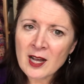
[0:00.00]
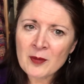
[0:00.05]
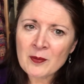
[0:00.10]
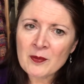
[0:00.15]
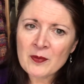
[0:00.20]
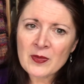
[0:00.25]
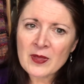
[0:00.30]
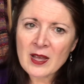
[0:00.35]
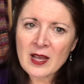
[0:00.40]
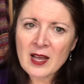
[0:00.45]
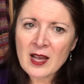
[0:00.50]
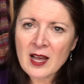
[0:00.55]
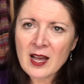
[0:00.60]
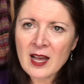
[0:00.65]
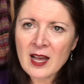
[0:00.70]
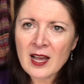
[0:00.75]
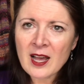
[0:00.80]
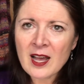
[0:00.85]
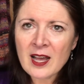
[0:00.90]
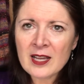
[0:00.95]
Um,
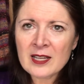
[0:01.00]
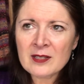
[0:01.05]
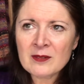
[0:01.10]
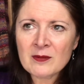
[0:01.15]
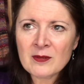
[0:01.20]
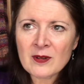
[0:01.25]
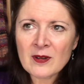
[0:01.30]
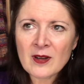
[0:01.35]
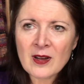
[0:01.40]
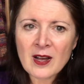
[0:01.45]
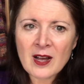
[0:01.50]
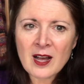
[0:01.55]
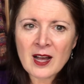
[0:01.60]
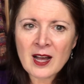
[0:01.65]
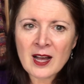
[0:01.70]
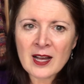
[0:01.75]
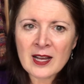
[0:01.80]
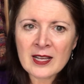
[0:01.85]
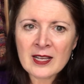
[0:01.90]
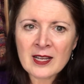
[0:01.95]
I
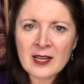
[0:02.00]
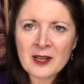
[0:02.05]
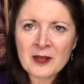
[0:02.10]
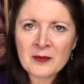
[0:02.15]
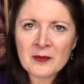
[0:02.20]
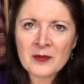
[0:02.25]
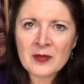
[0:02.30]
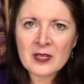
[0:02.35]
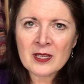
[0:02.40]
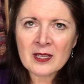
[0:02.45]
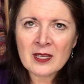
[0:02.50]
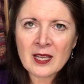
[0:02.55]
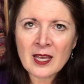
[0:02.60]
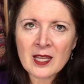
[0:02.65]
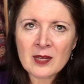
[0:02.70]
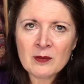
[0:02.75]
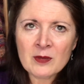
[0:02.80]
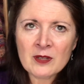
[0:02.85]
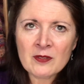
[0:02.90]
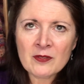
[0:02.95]
I um,
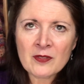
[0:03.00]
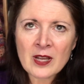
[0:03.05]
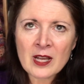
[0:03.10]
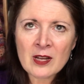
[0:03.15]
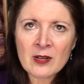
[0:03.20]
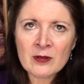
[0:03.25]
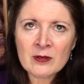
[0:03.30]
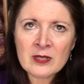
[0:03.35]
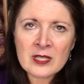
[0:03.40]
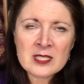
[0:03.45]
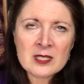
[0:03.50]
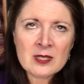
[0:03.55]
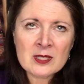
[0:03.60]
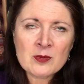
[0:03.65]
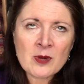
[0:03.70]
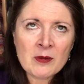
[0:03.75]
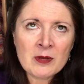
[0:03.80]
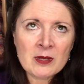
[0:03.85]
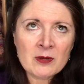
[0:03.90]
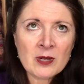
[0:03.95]
can be found. Let's
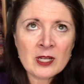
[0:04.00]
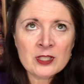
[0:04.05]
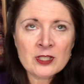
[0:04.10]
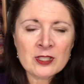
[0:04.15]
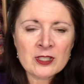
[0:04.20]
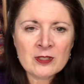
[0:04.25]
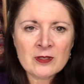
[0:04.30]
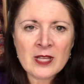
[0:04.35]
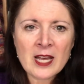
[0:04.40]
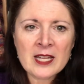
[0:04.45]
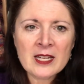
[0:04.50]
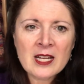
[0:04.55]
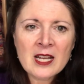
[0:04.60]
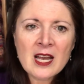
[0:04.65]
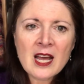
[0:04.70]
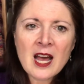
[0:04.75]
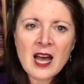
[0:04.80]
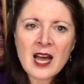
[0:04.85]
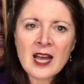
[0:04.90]
that's probably I should do that.